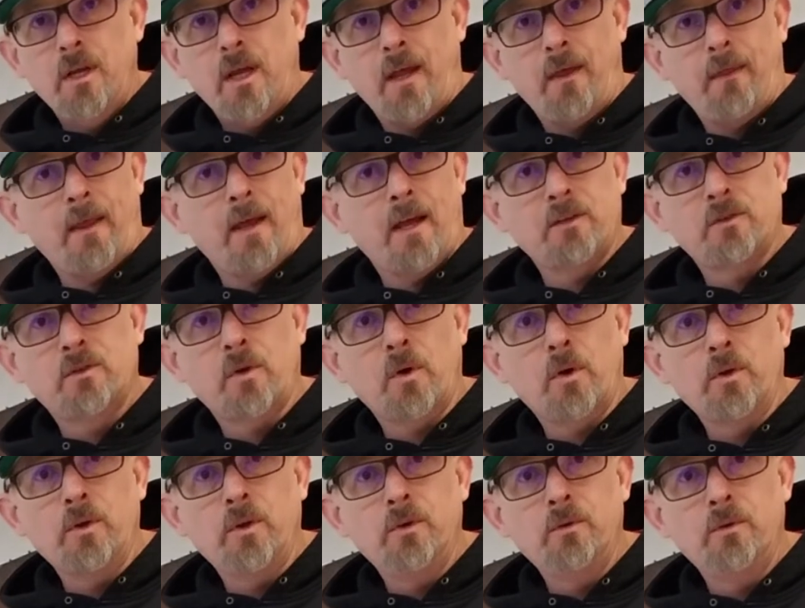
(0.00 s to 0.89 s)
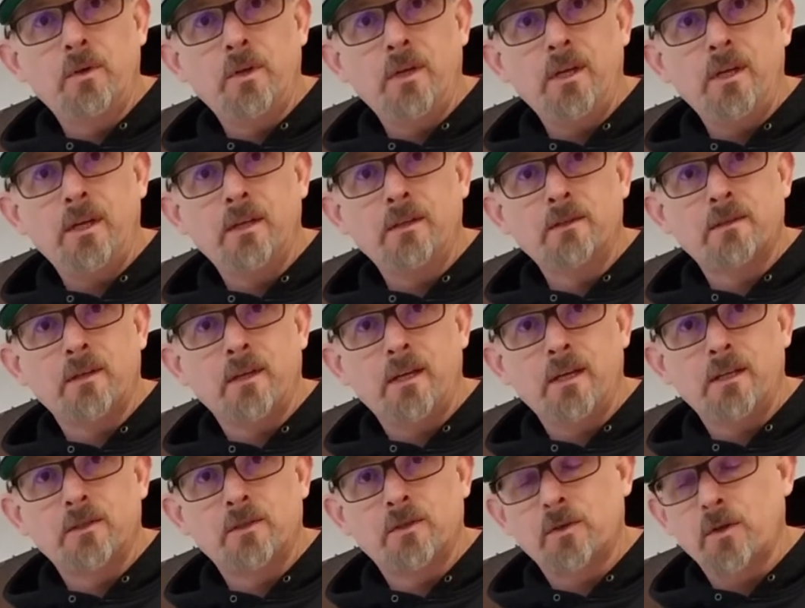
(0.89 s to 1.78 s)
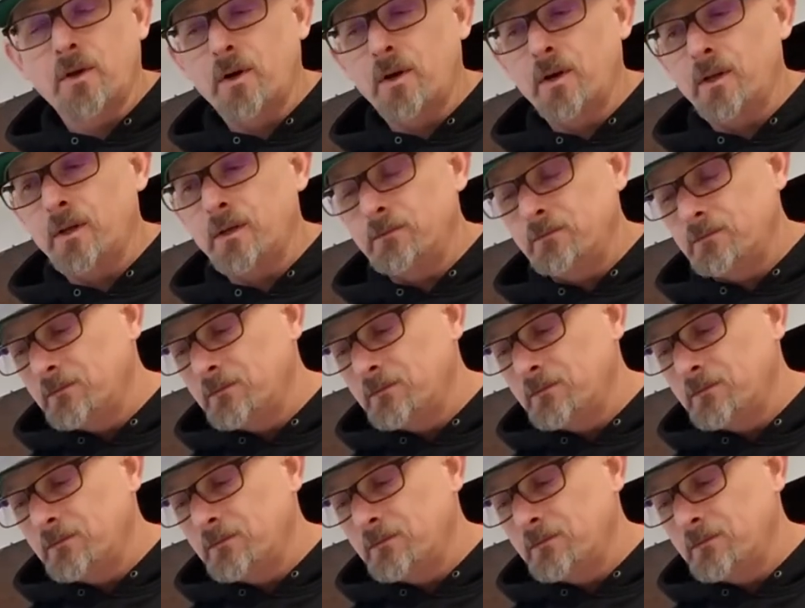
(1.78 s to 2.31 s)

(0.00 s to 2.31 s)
And that's all you need to get started.